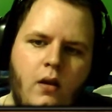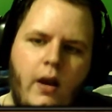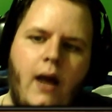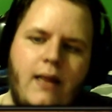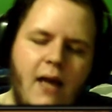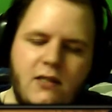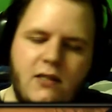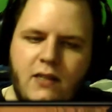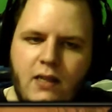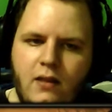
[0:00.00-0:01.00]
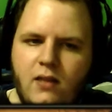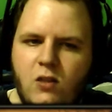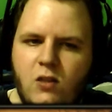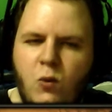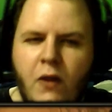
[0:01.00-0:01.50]
Lastly, this
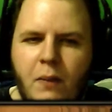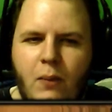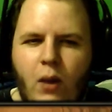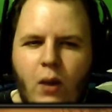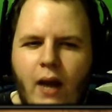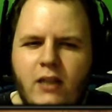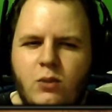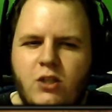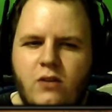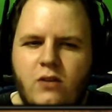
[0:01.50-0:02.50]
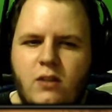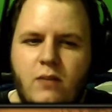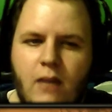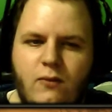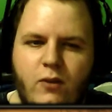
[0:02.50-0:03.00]
is one that people kind of switch out
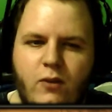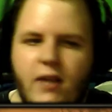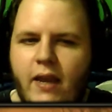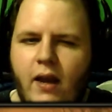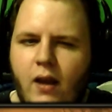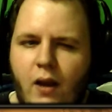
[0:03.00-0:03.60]
sometimes for Taeguk.